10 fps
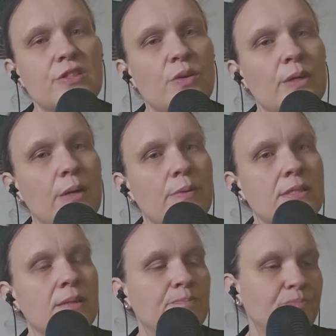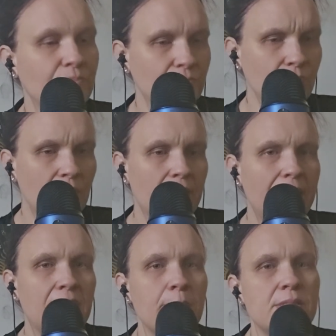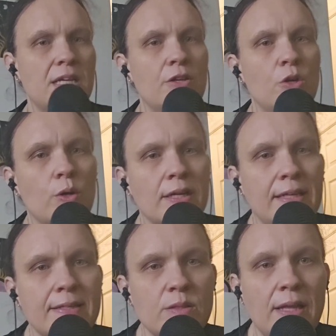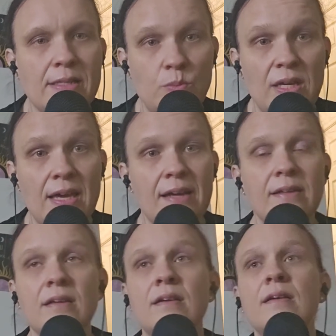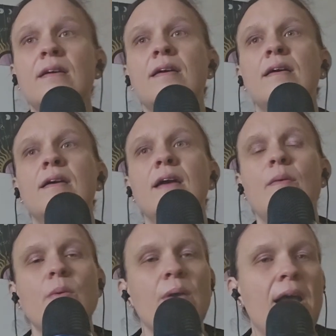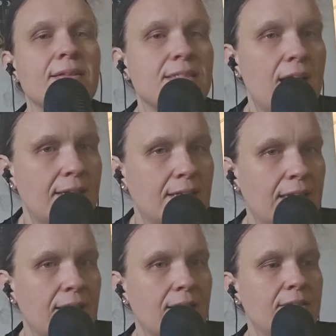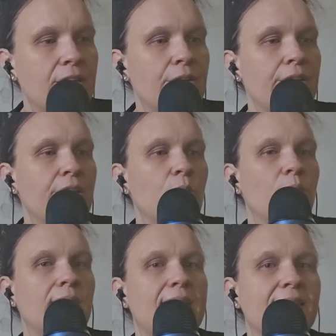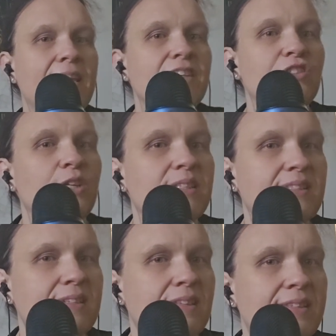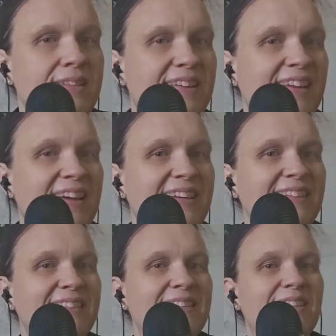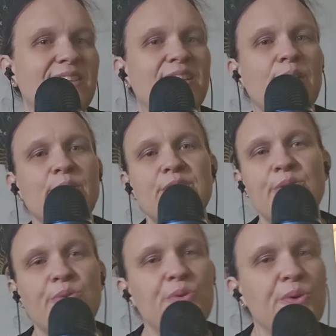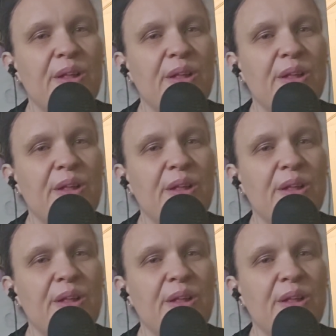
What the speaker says: So when I was in upstate New York last weekend, and we were outside at Lake Ontario, like they adjusted to the sunlight. I thought that was so cool.